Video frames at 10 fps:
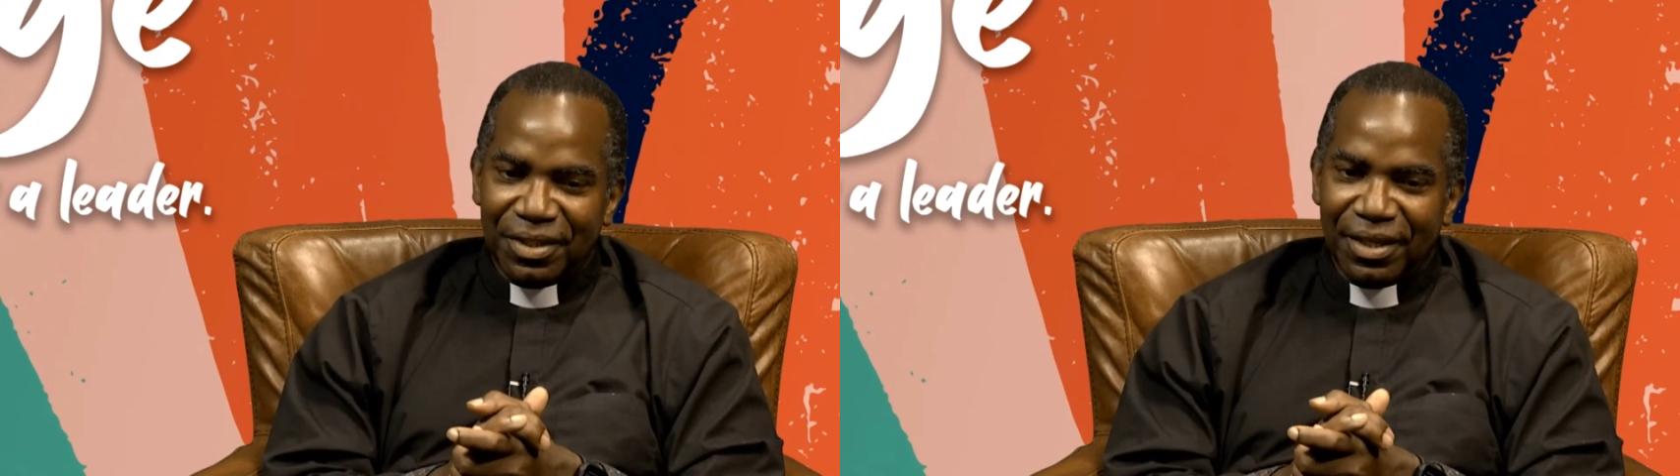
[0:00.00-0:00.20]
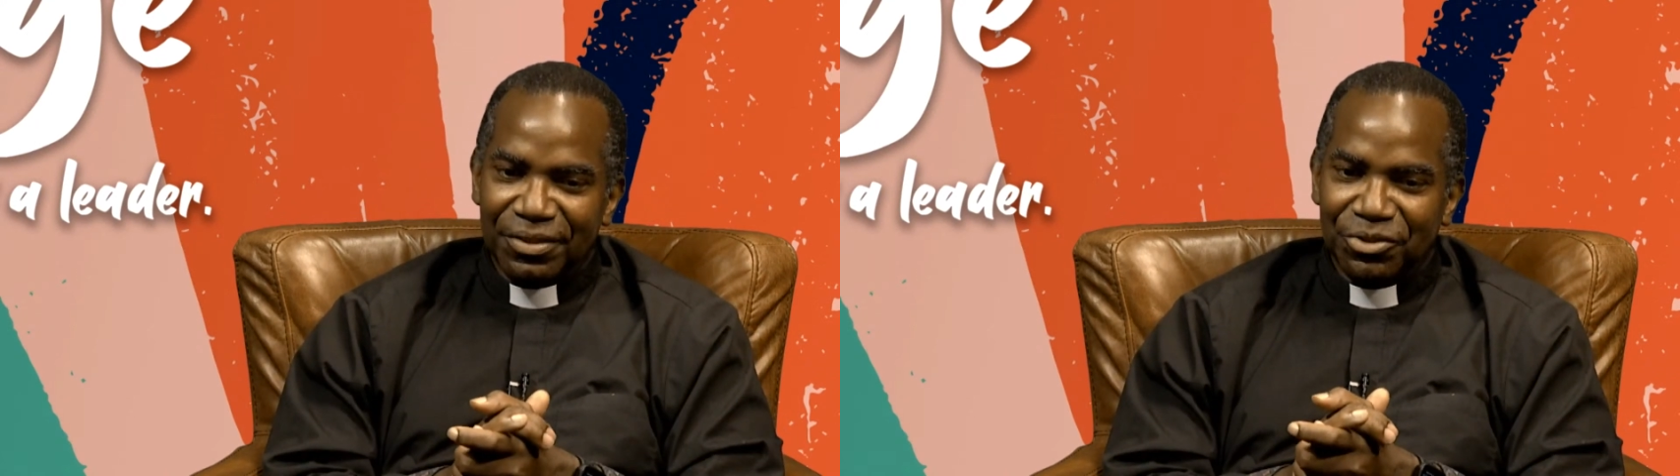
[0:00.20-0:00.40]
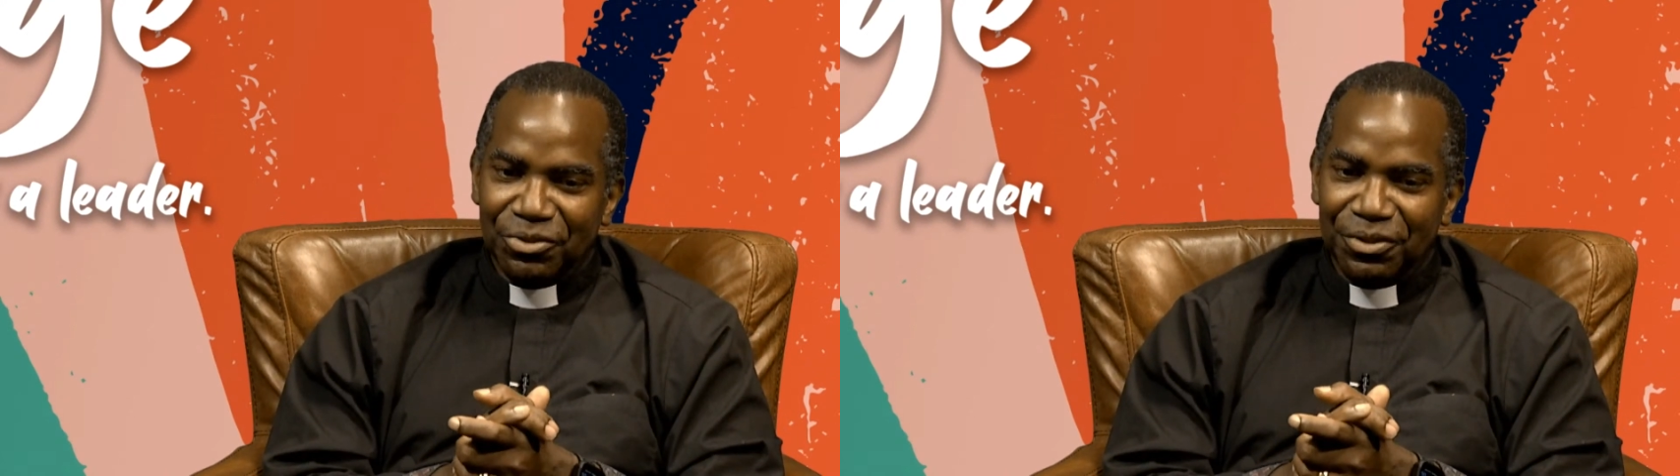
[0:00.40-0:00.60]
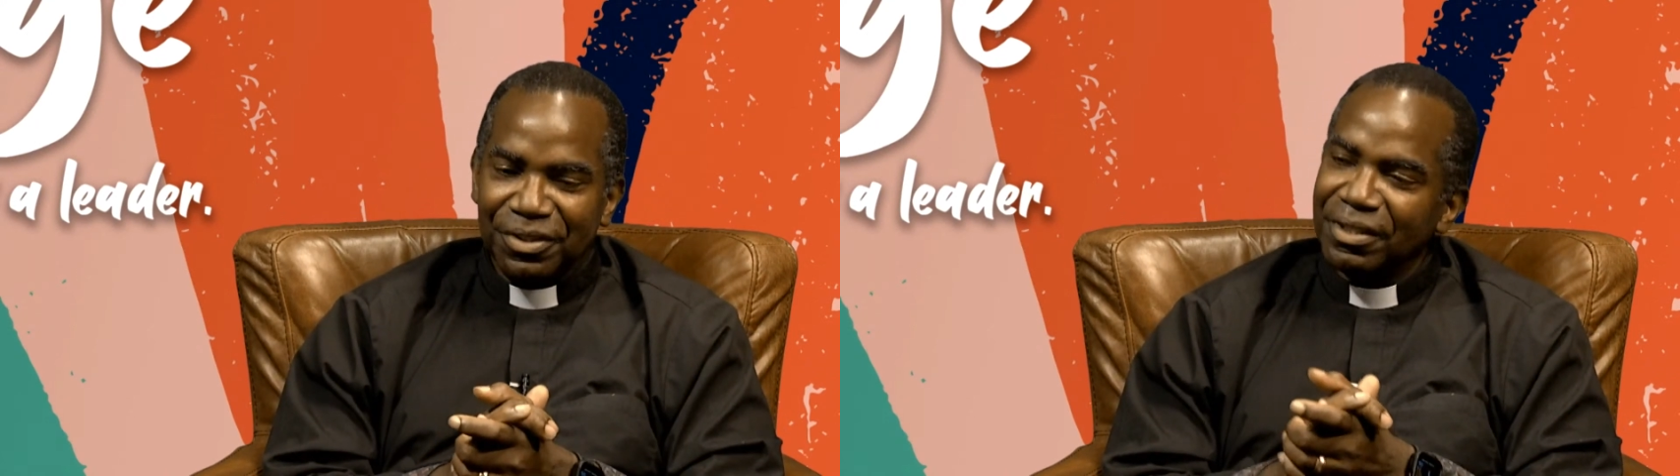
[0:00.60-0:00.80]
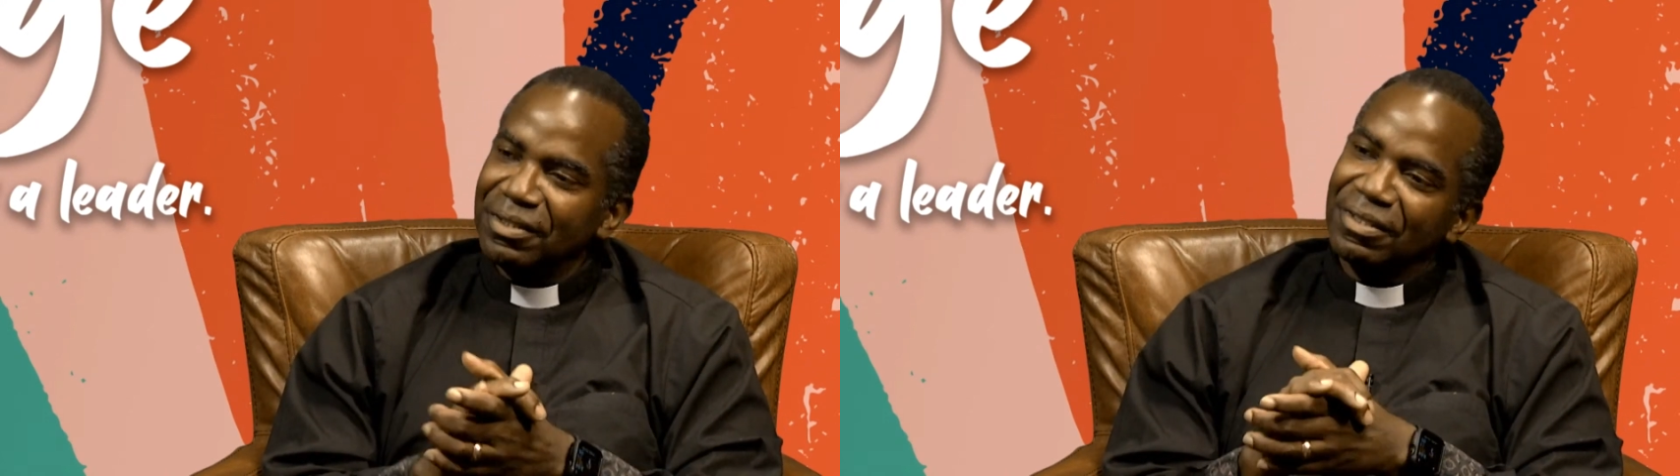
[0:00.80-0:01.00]
catch your
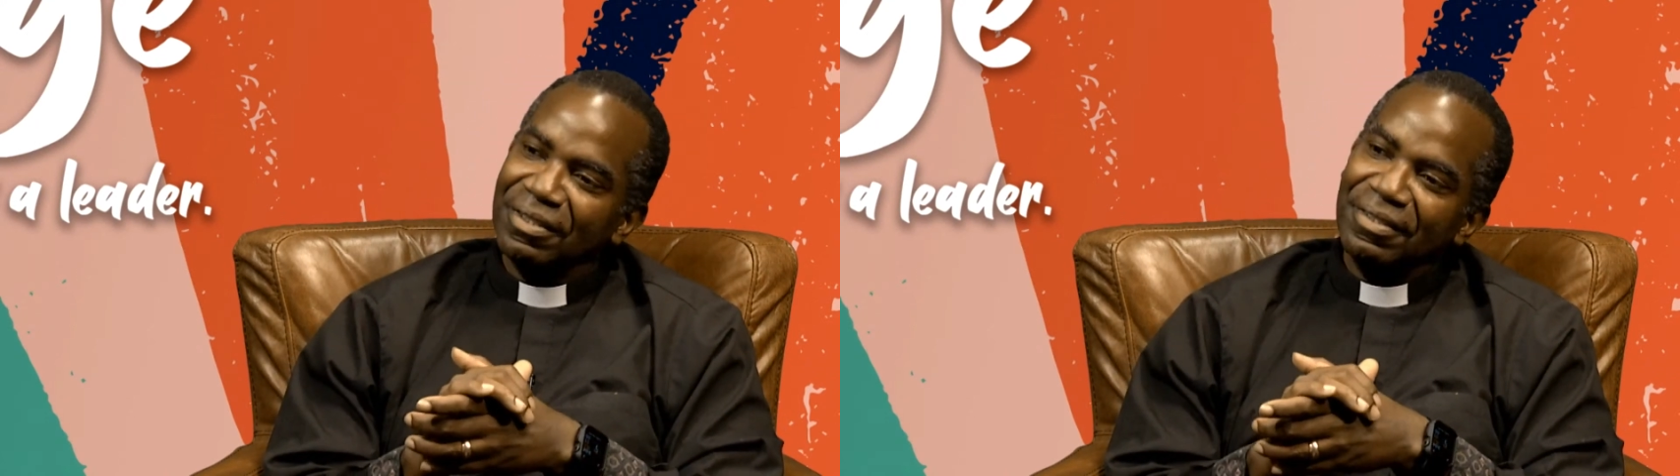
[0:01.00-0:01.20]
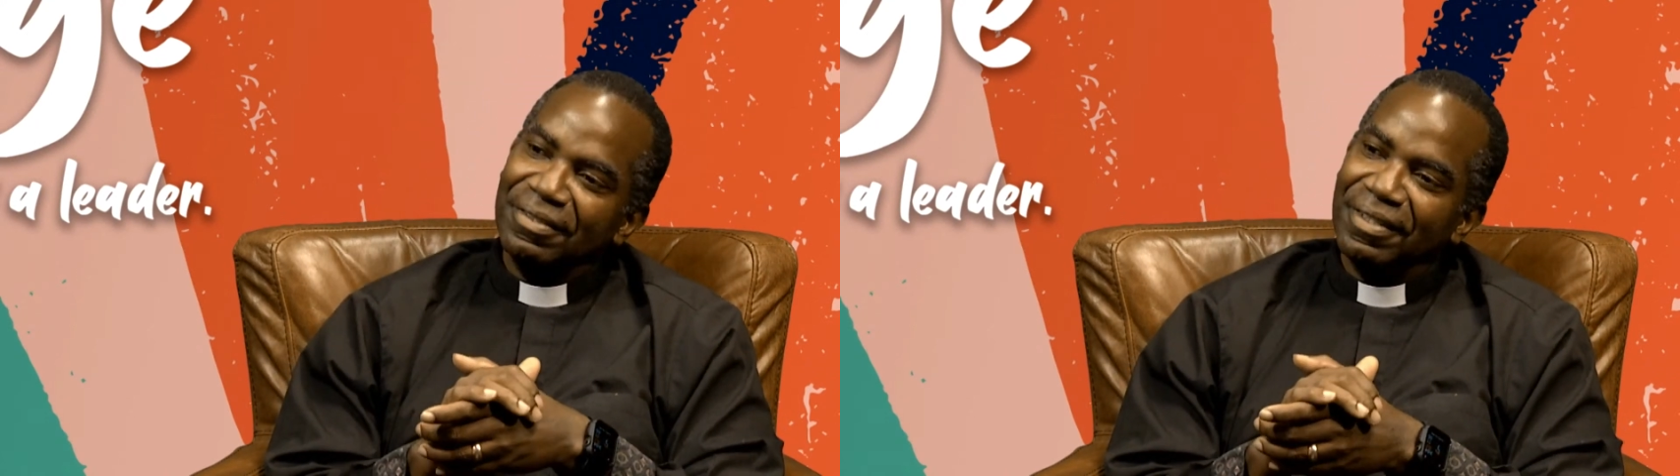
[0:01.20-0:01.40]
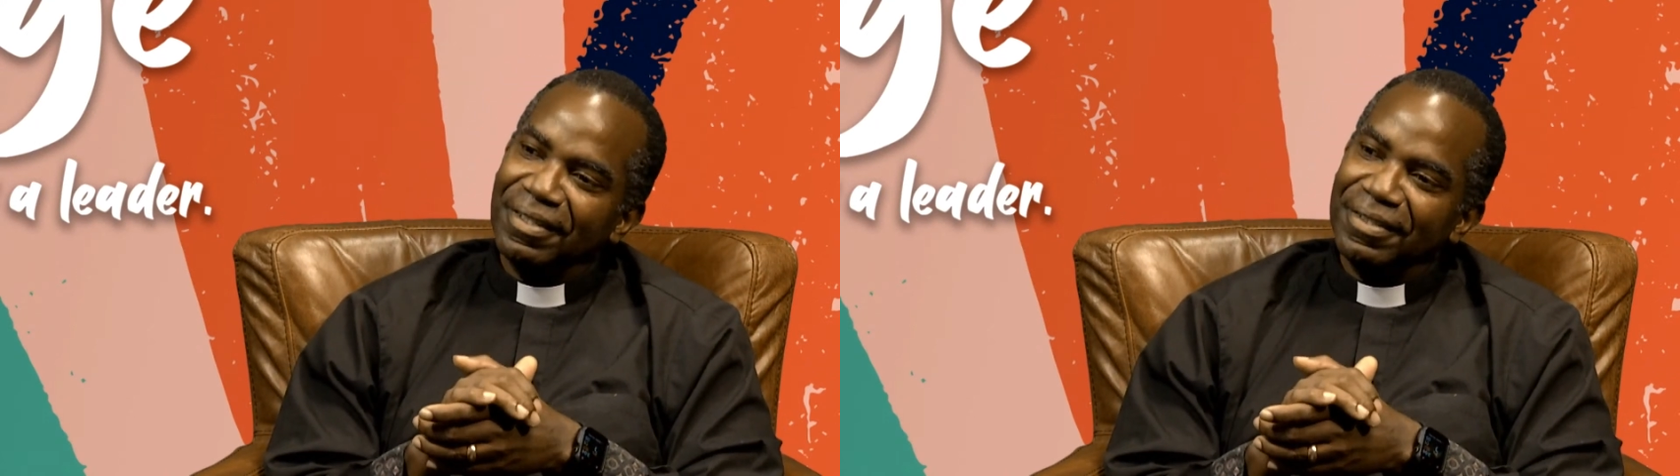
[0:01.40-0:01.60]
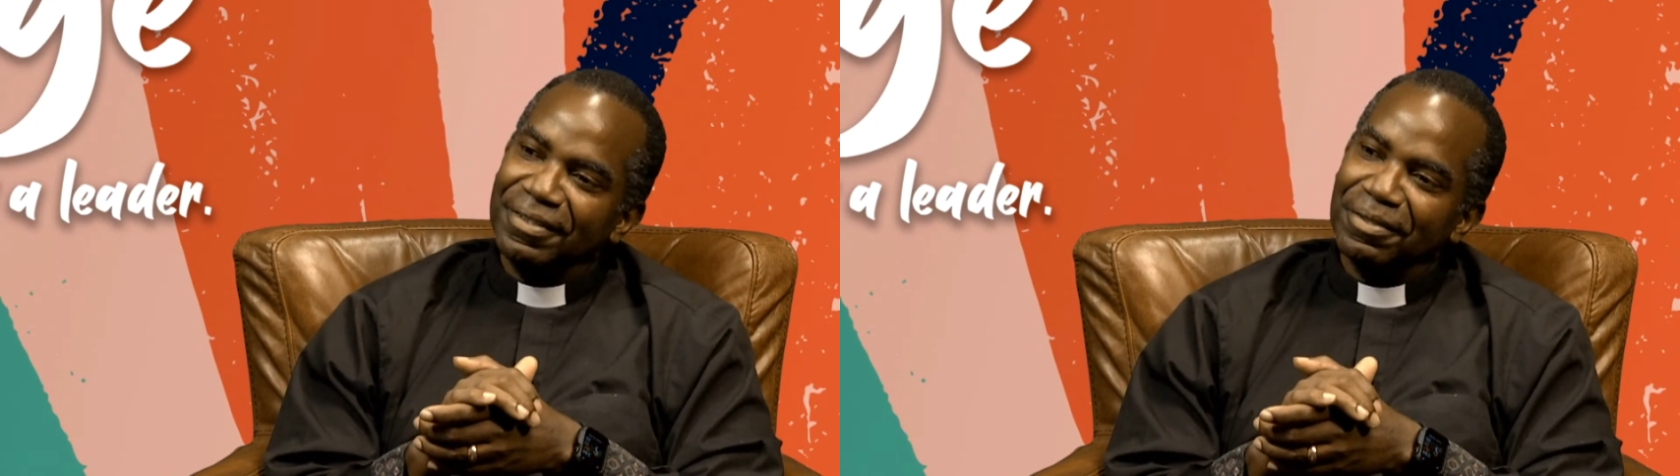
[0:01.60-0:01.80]
attention and